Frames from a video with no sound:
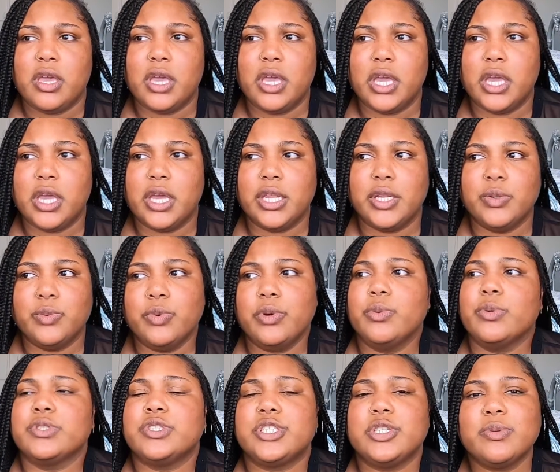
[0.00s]
and we
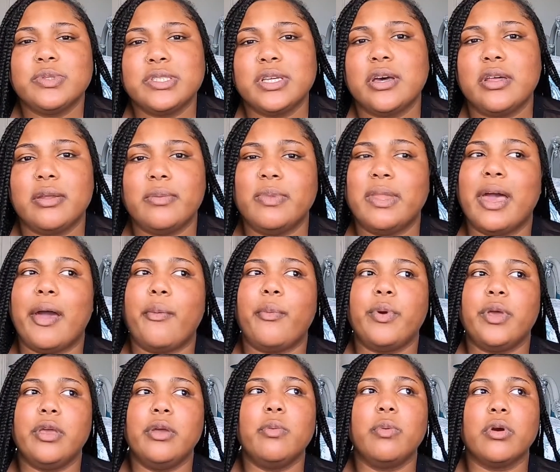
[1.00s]
were, she was telling them that
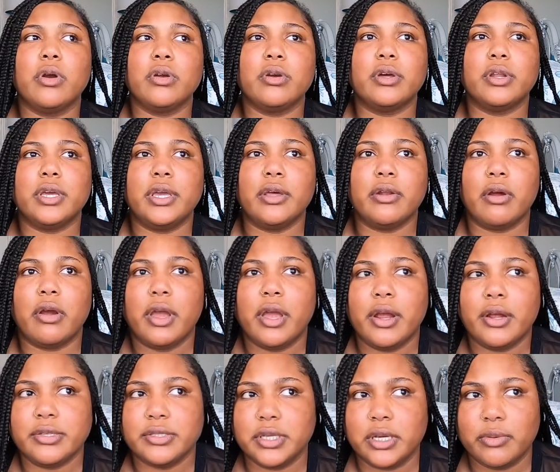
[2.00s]
we were going to get our
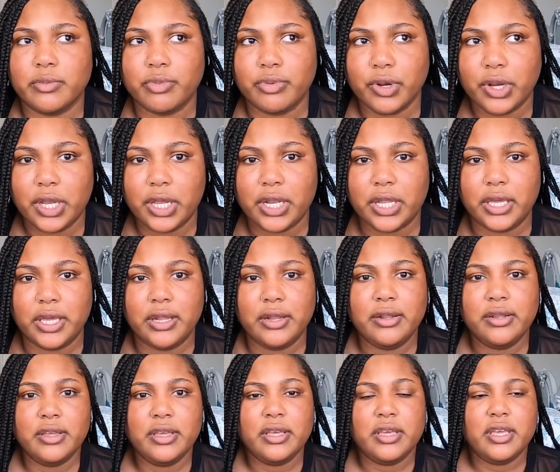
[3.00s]
hair done
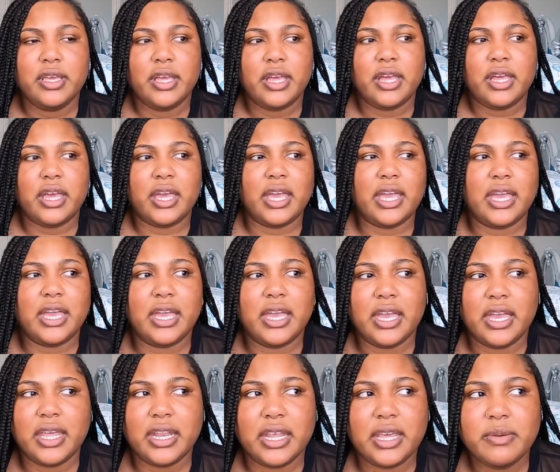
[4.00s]
braided
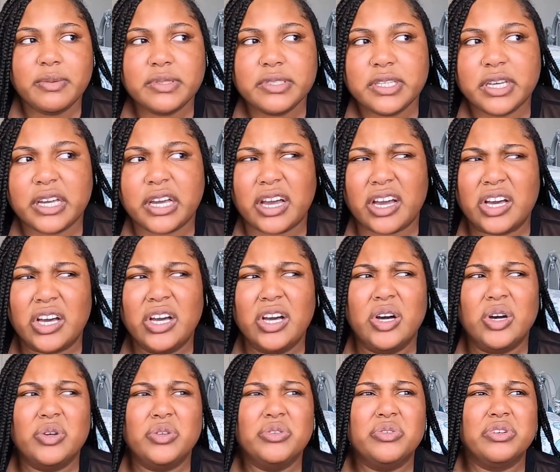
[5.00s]
and he was like,
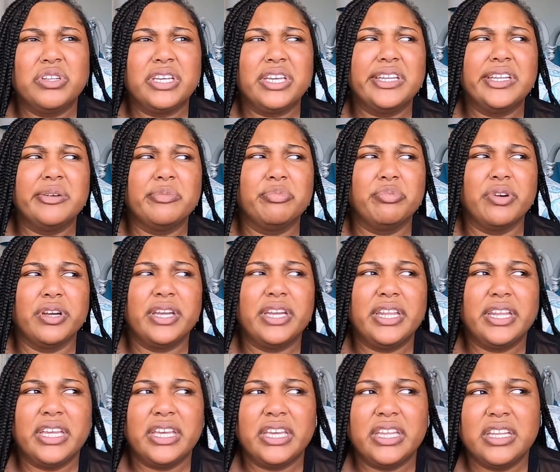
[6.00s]
oh, you're going to get it
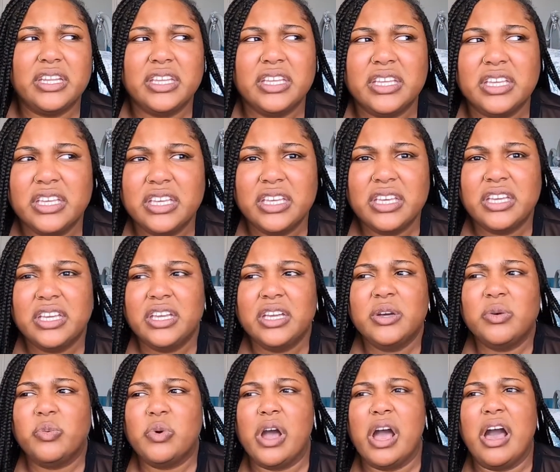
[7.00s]
braided?
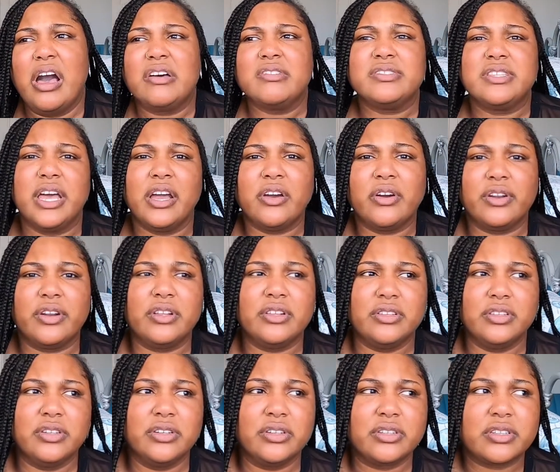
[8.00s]
Well, how's that going to
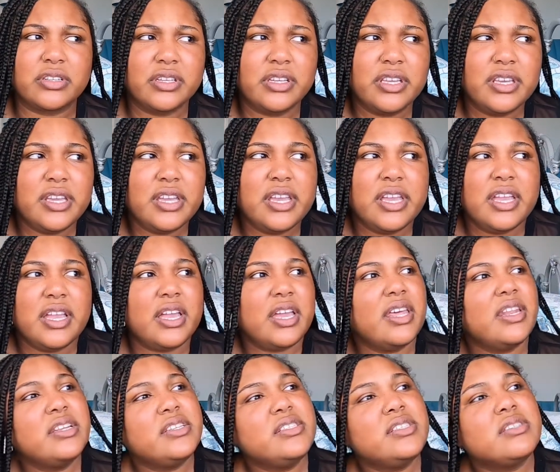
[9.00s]
look?
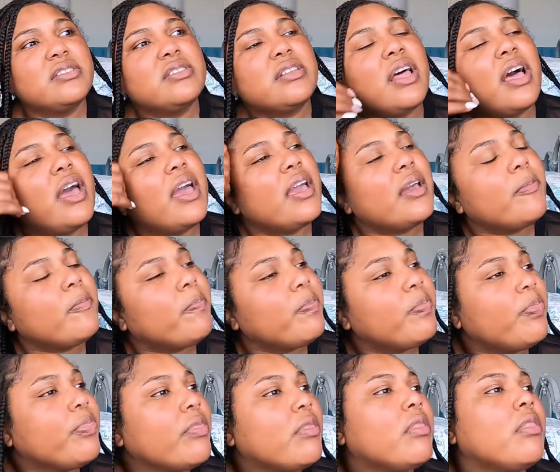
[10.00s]
And it's just like,
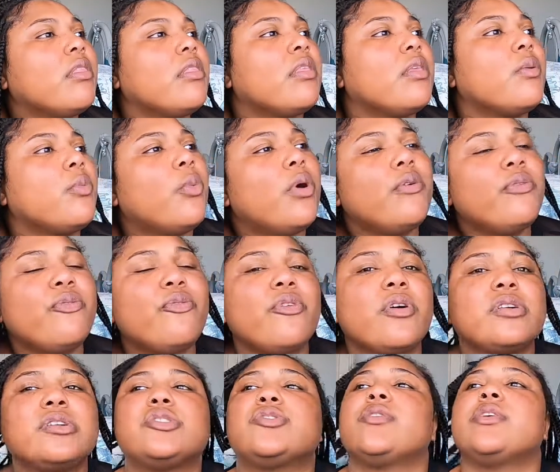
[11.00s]
what
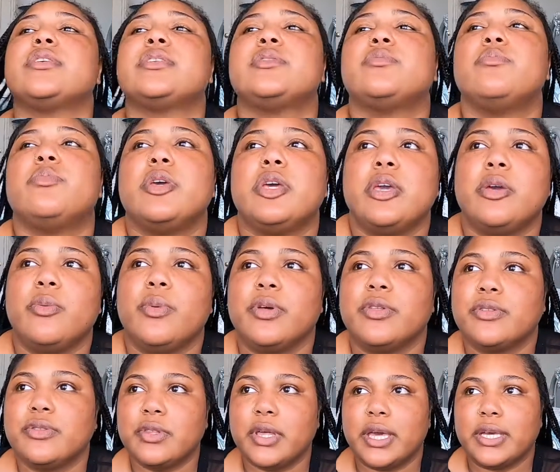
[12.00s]
frustrates me
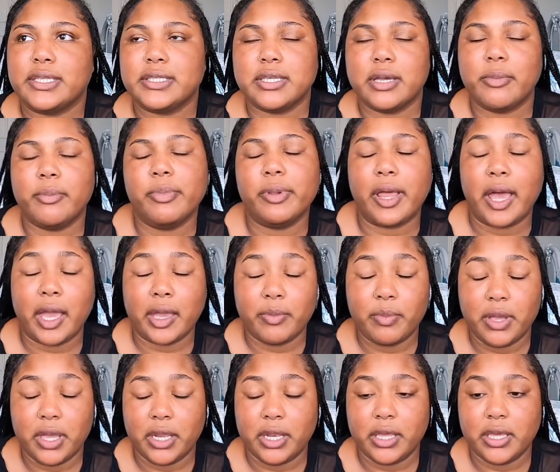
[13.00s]
with like some black
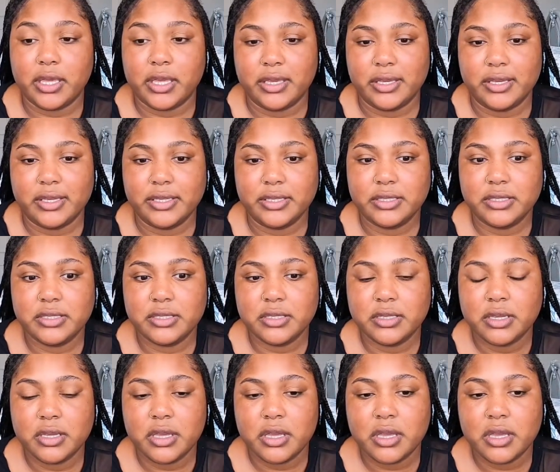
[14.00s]
men is